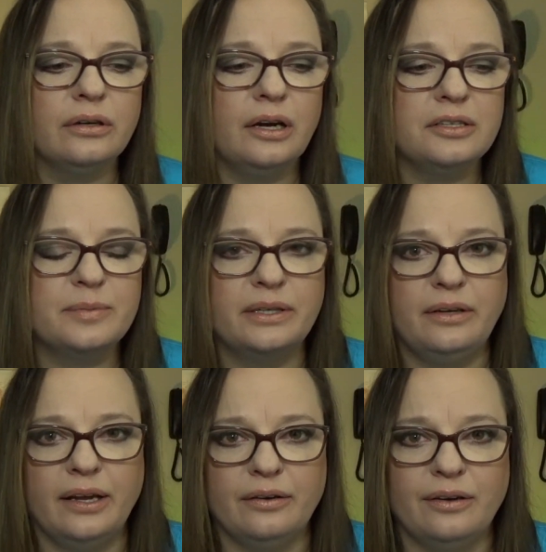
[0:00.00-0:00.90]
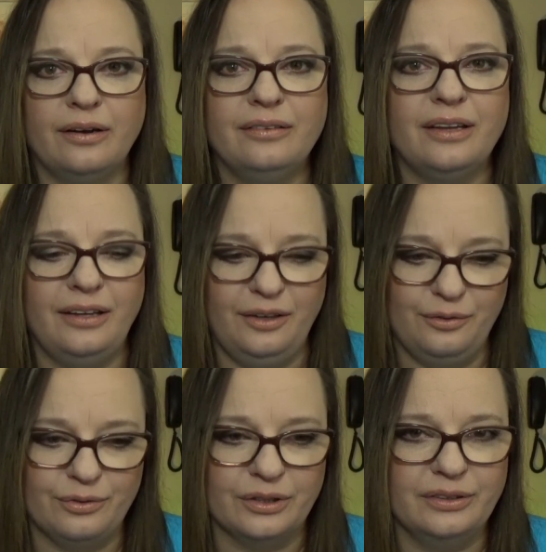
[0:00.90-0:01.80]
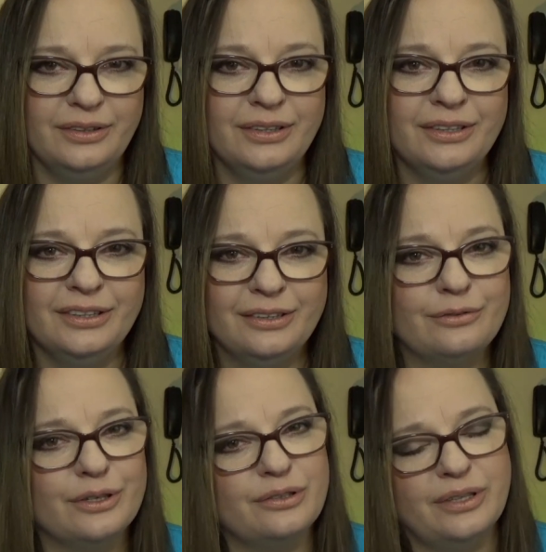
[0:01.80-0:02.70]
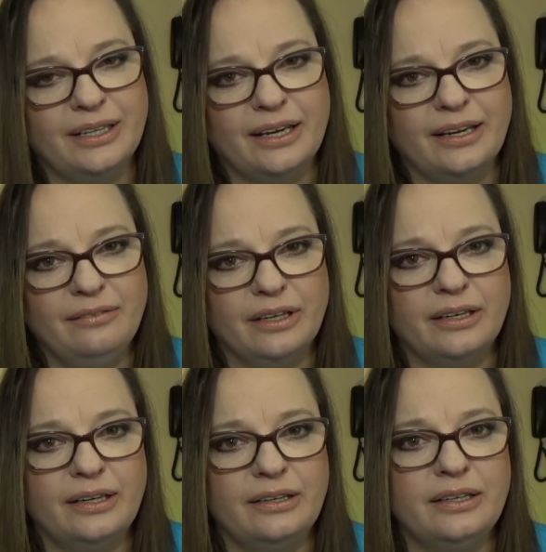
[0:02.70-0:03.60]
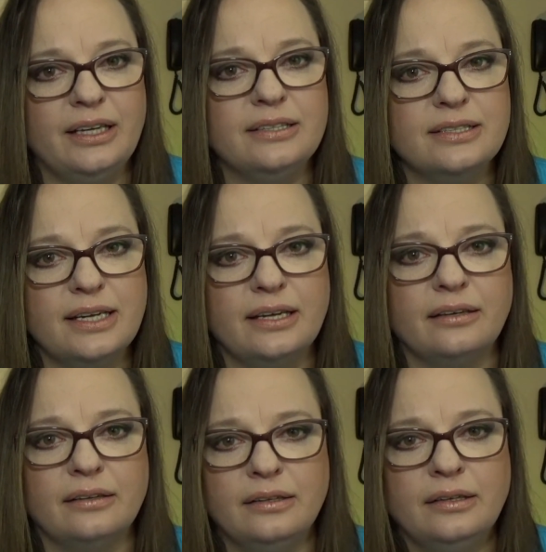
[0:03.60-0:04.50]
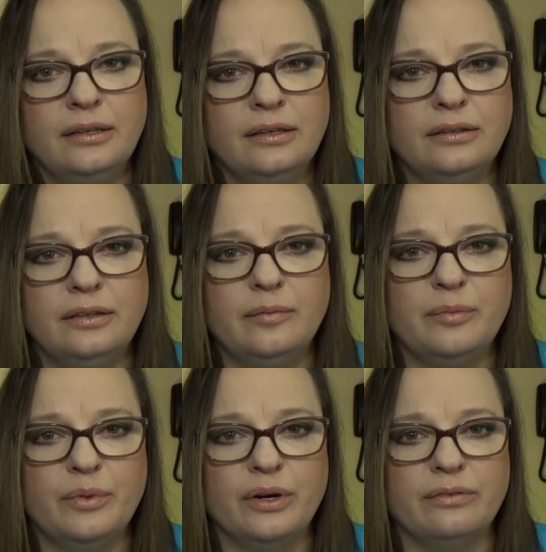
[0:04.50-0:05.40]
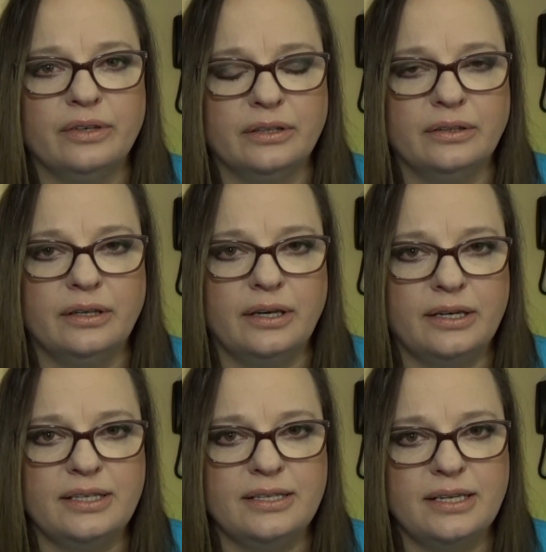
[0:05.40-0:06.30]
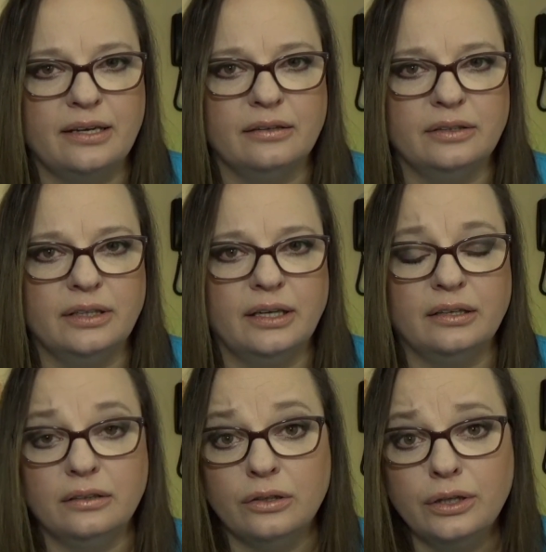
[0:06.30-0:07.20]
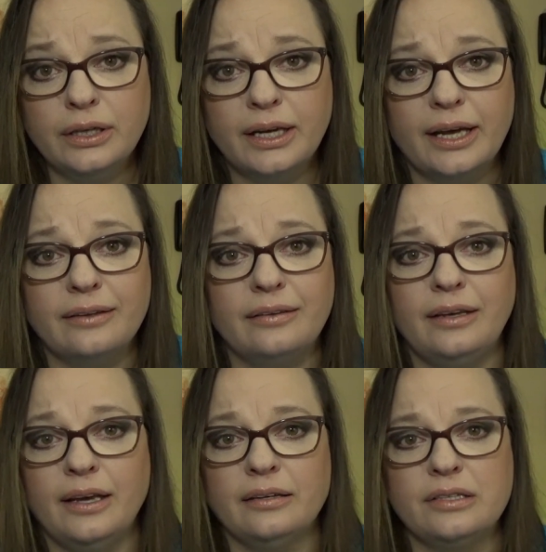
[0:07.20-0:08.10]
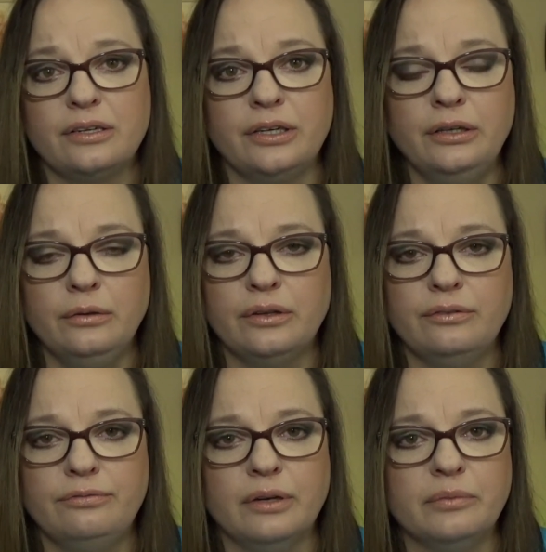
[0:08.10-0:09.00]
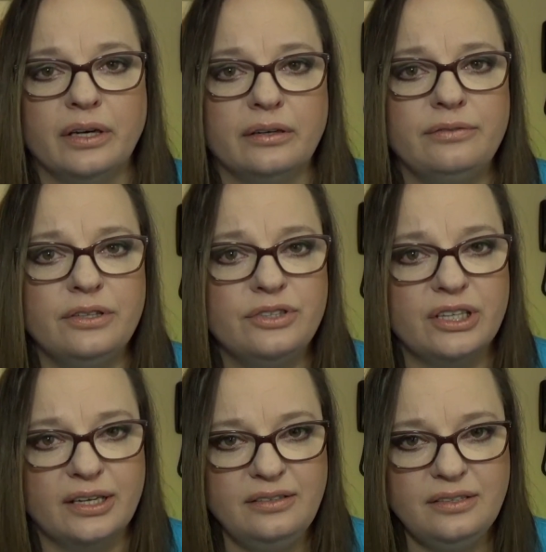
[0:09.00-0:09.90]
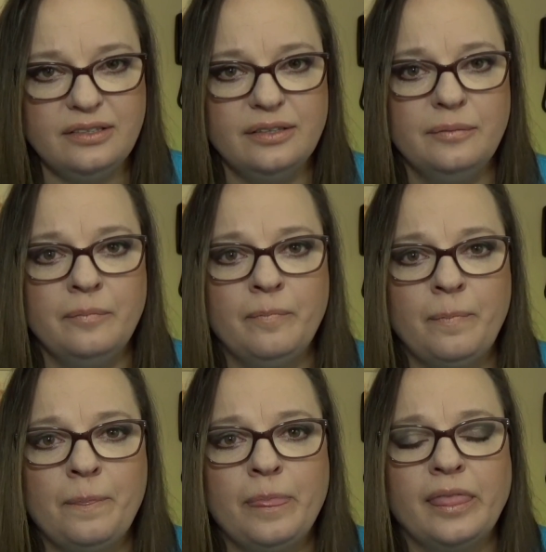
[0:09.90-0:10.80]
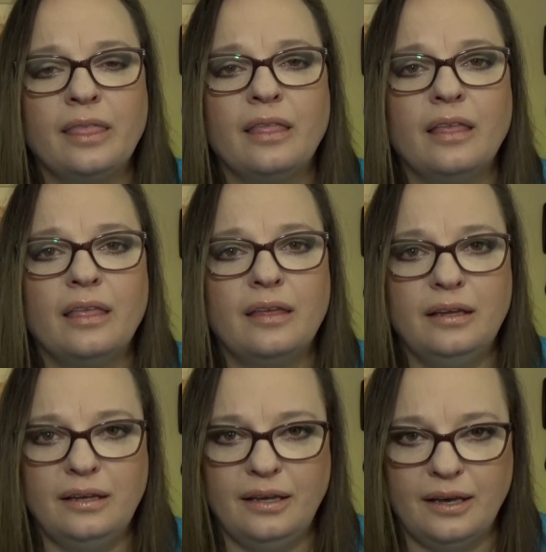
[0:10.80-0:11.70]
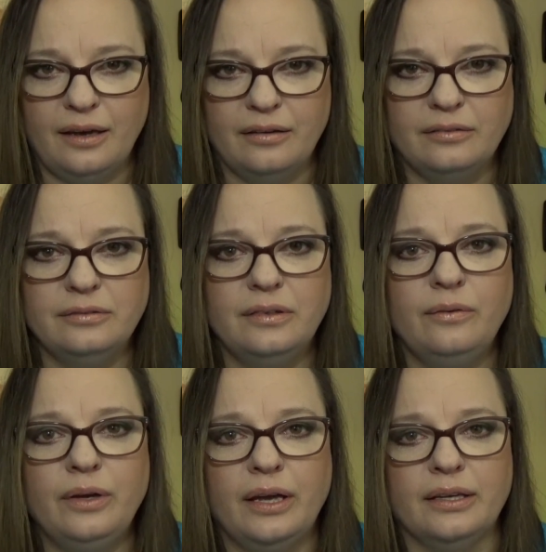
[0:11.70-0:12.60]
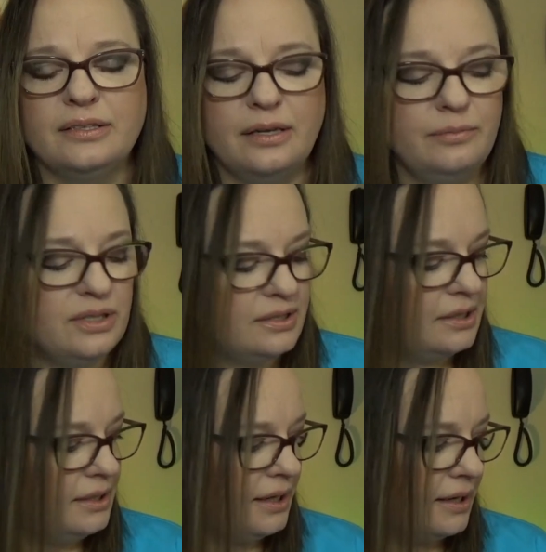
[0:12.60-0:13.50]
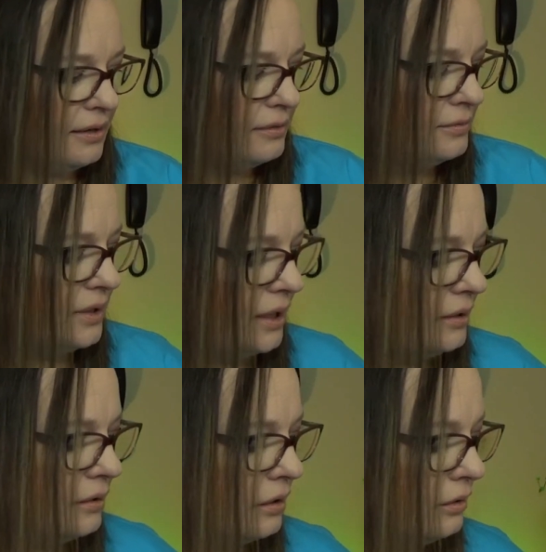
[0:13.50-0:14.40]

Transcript: hospital gown on. Thank you for doing that. We're going to need to take a little bit more of a detailed look at the anterior or the front part of your chest. Yeah, okay, so I'm just going to have a